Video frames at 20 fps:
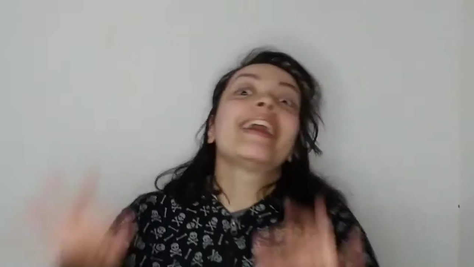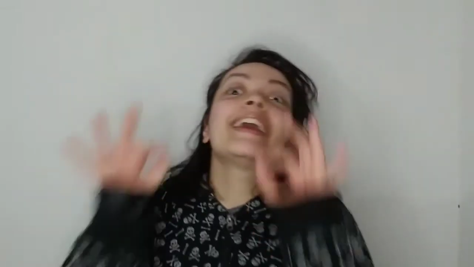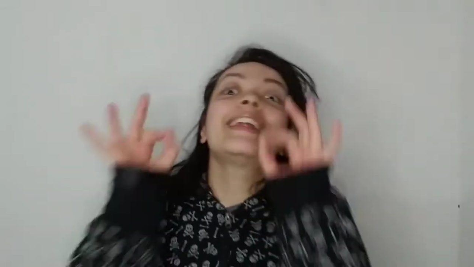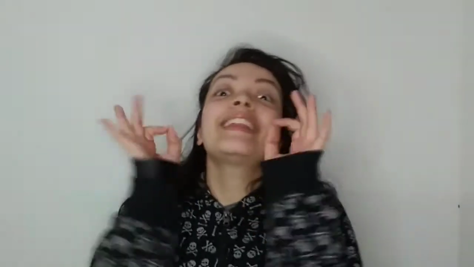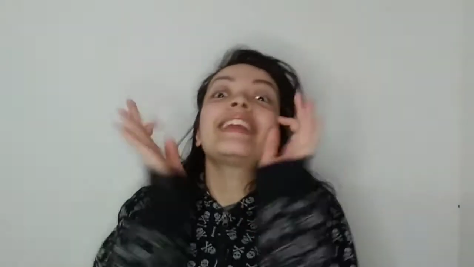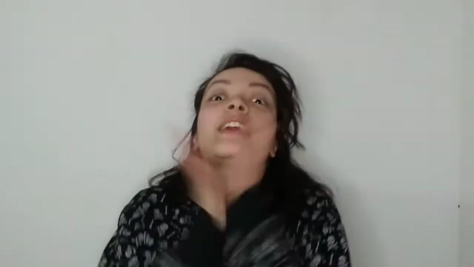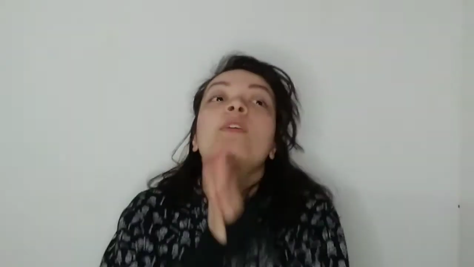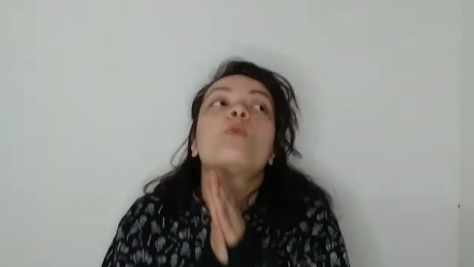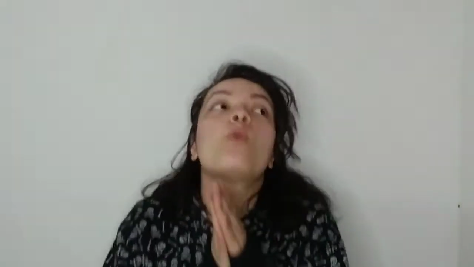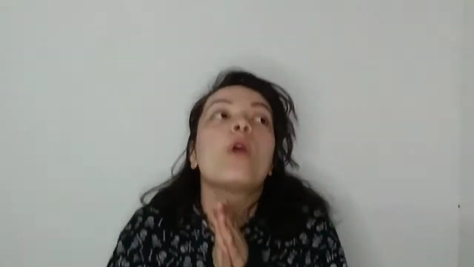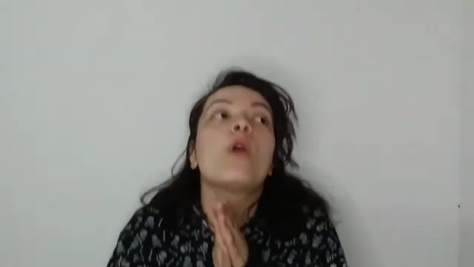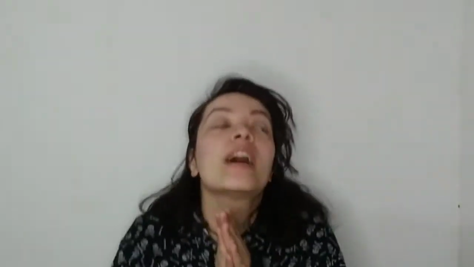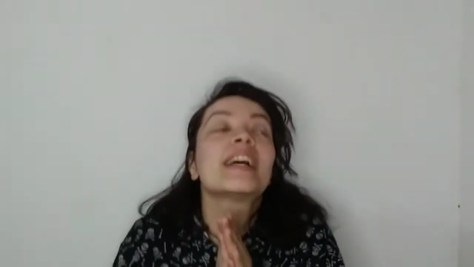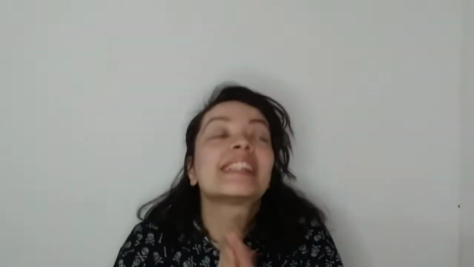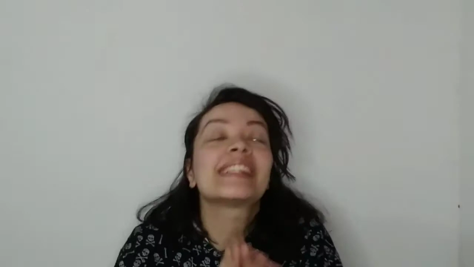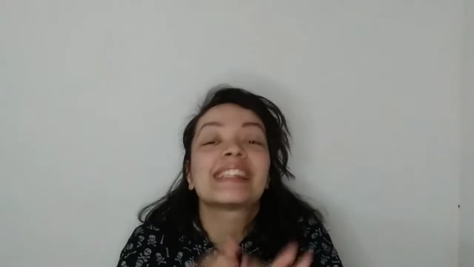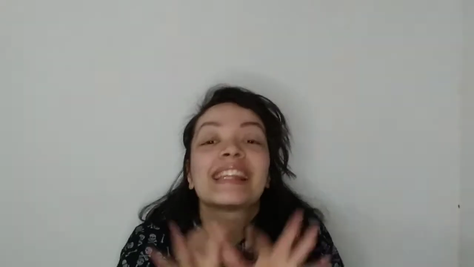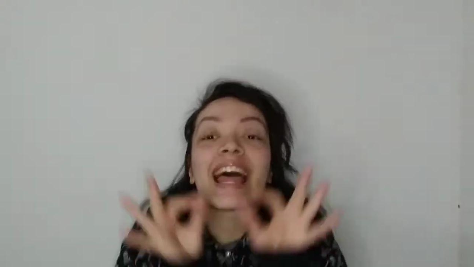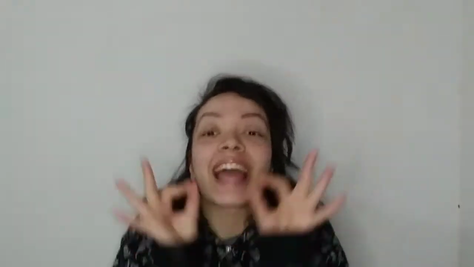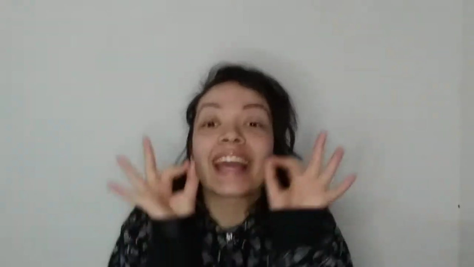And it
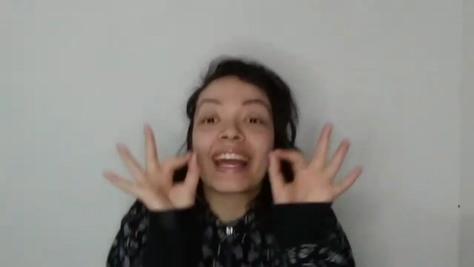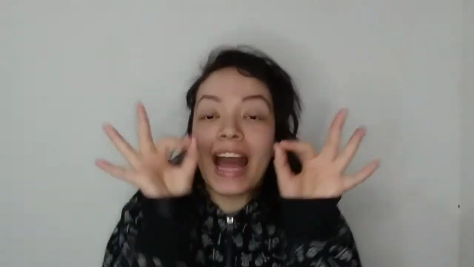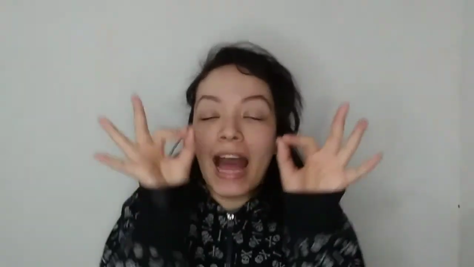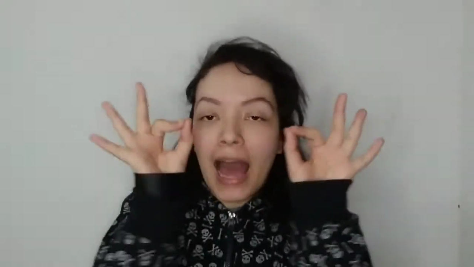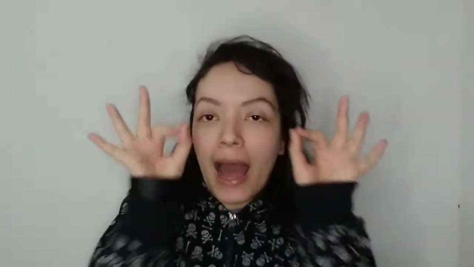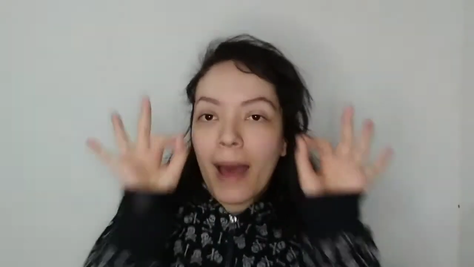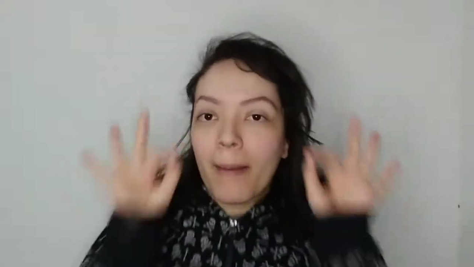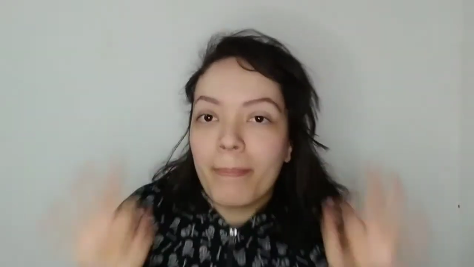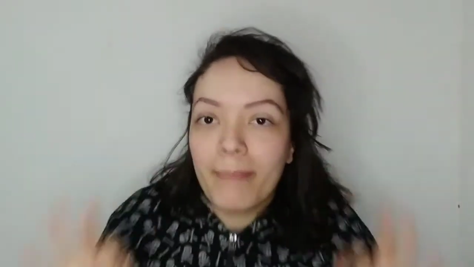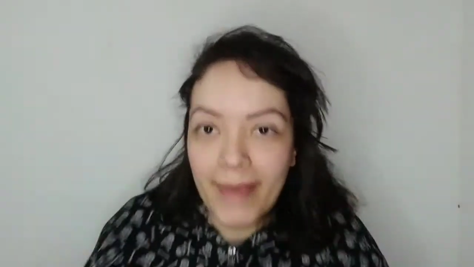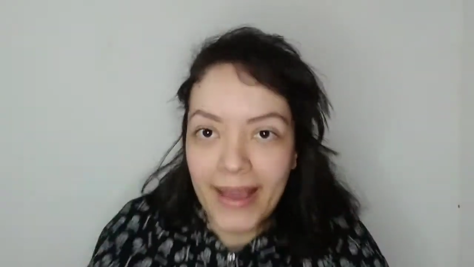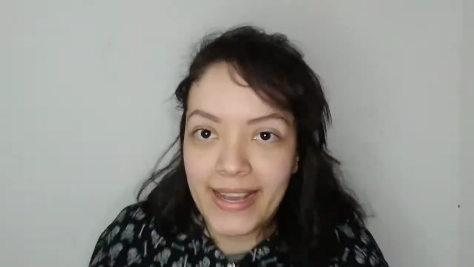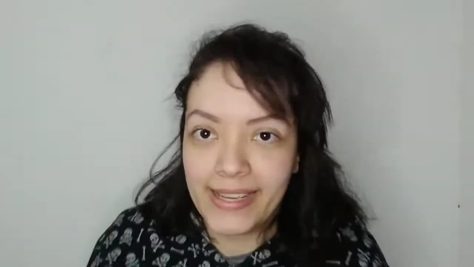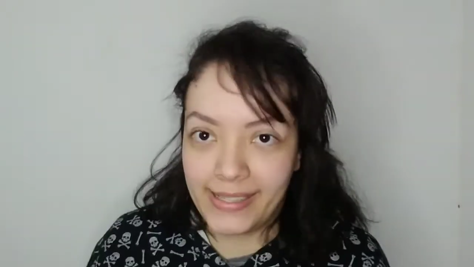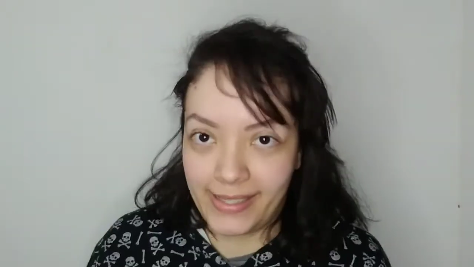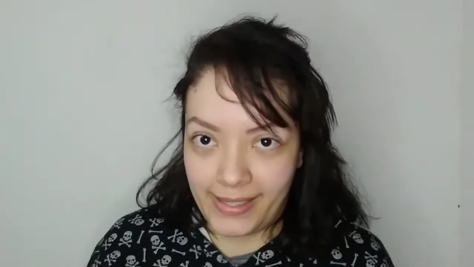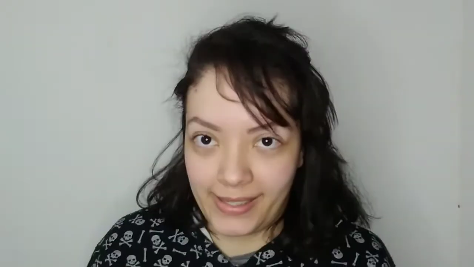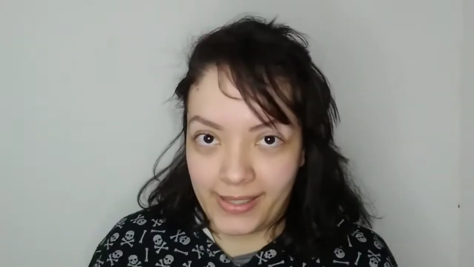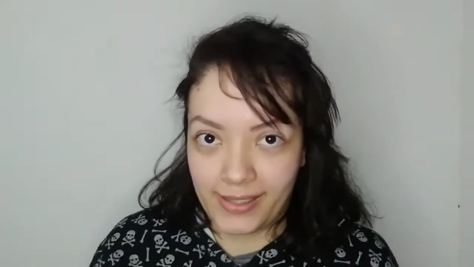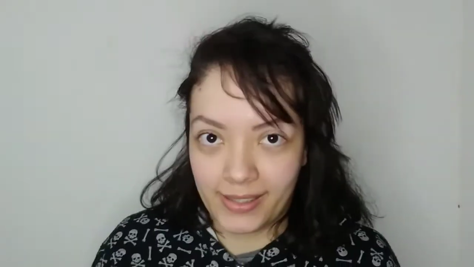was like
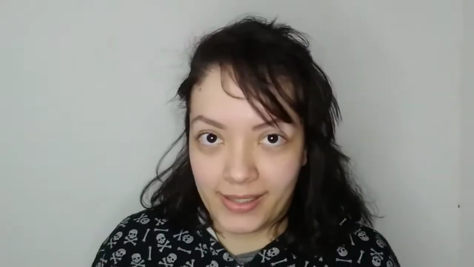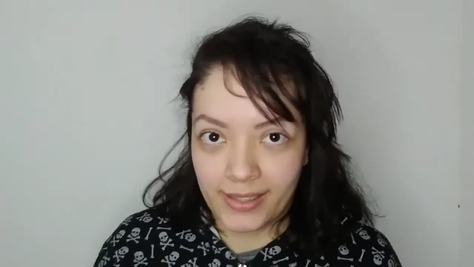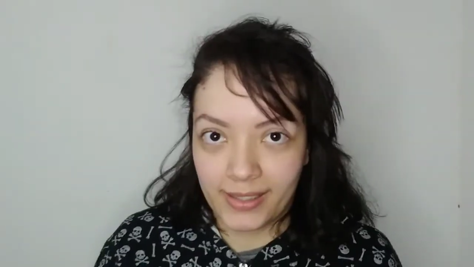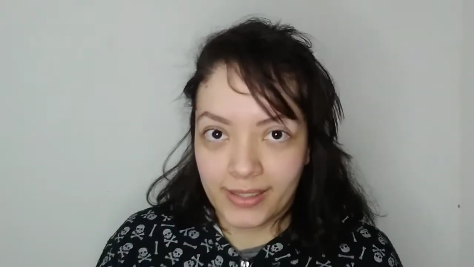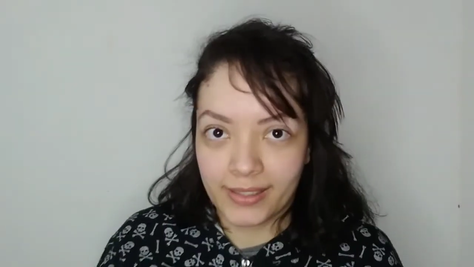amazing.